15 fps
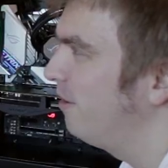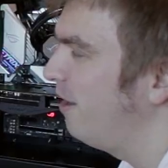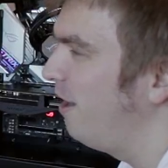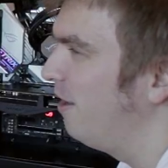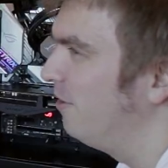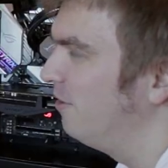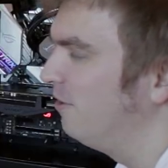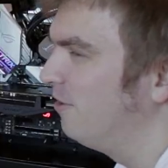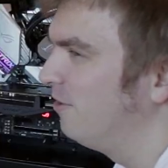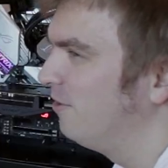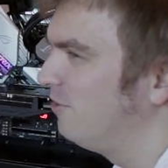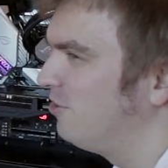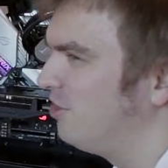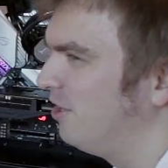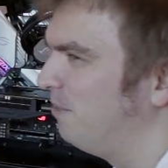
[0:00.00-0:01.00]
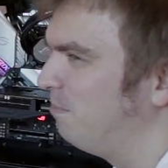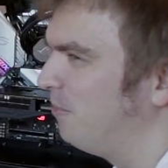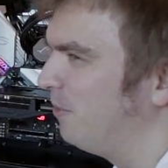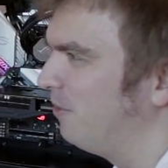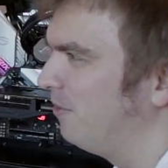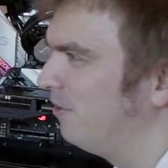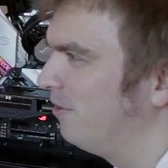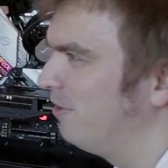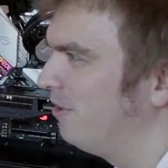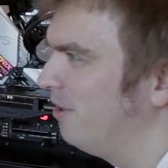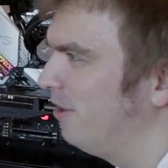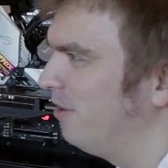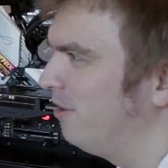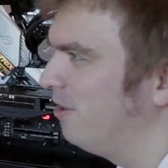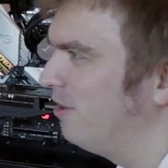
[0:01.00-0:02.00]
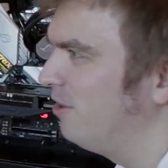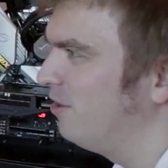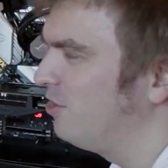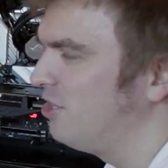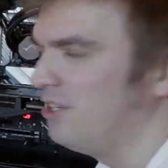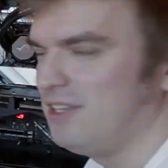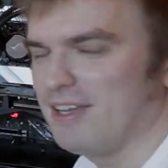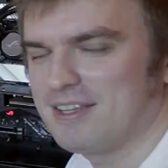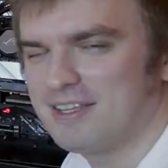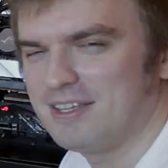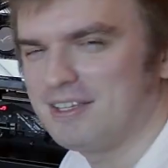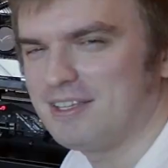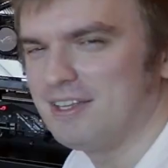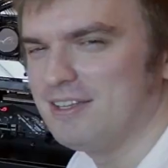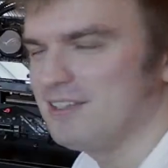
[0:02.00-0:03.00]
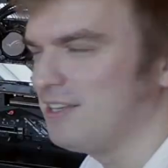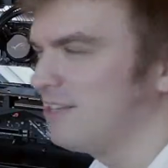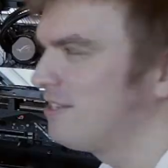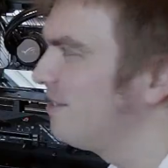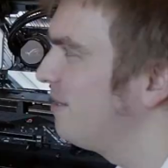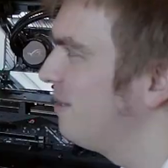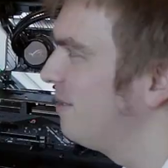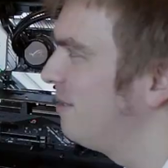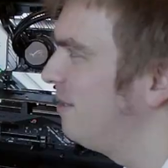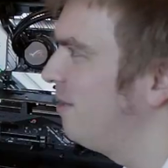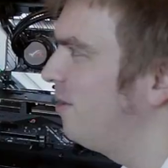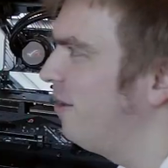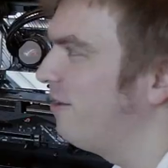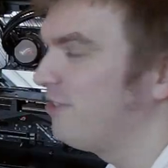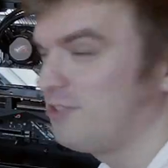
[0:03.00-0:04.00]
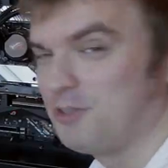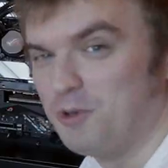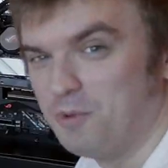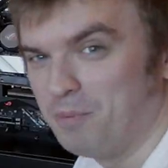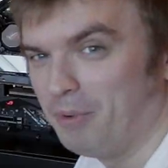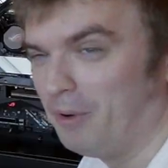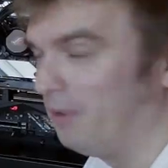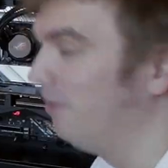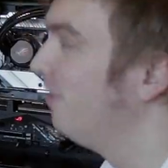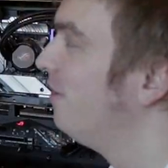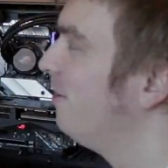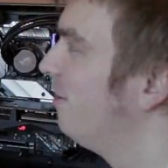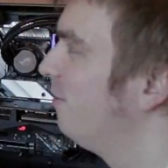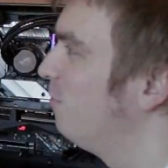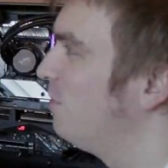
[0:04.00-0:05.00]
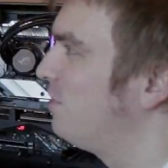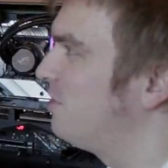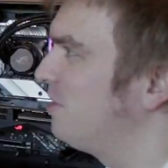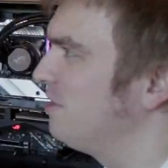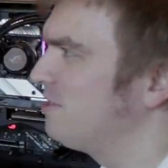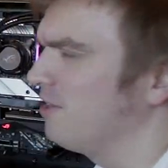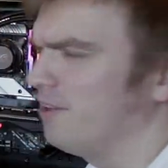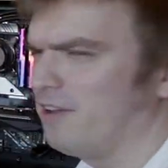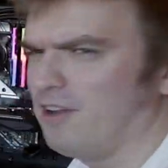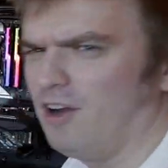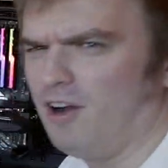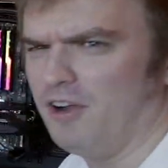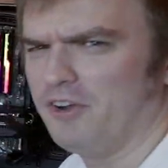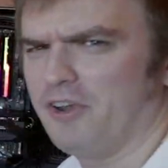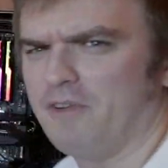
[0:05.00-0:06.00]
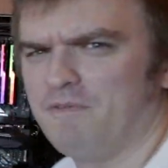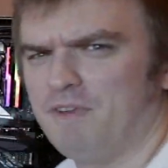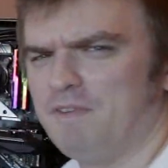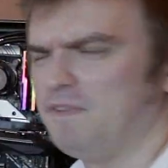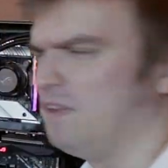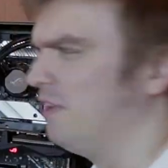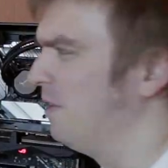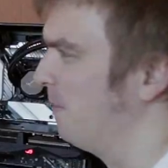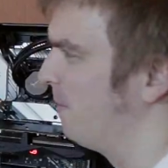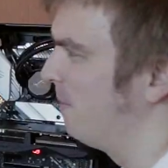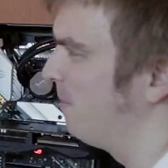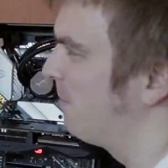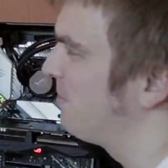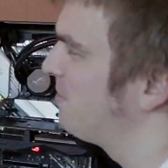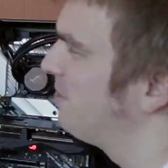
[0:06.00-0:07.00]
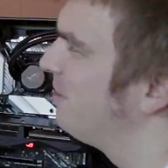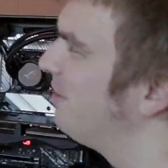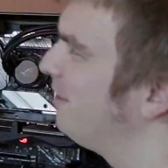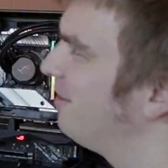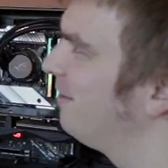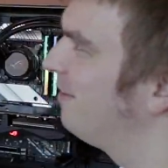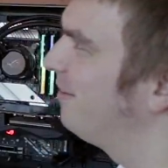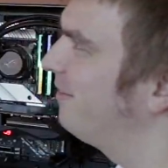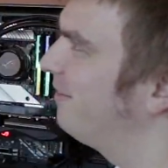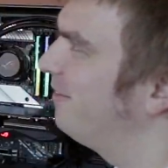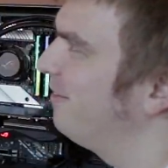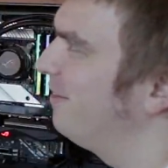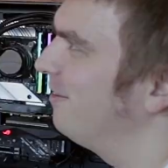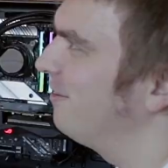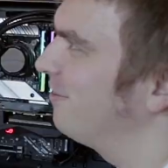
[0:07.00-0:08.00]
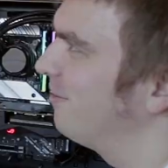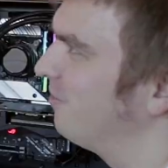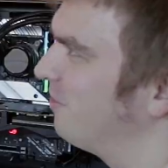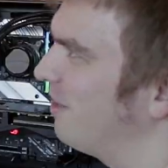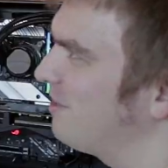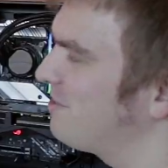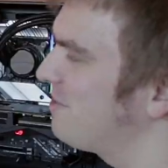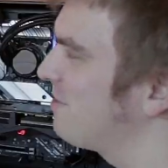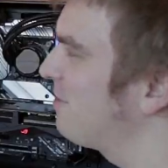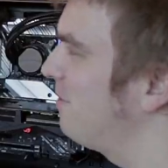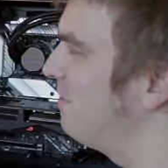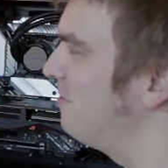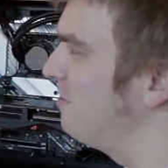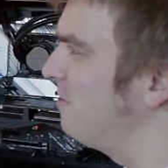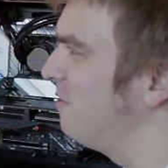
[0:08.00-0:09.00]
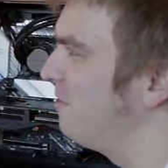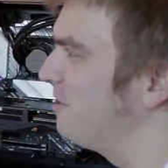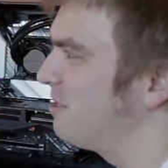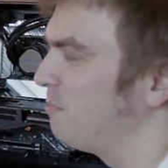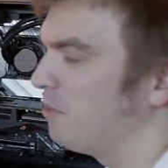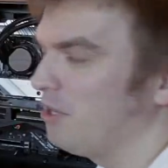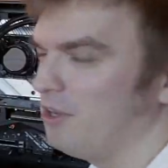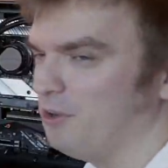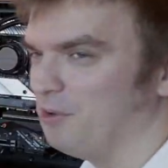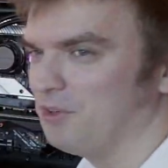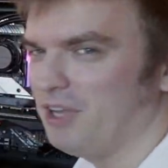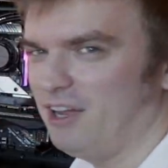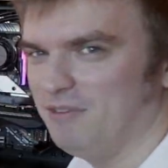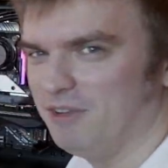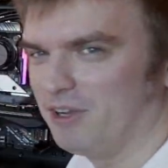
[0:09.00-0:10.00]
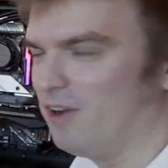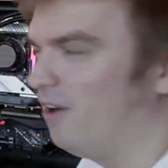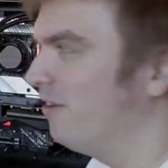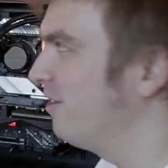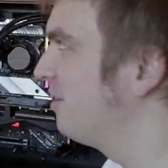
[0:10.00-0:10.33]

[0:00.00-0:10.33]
and cheaper. GTX 1660 Ti Super, which is like 150 euros. So that's kind of interesting, but I don't have the card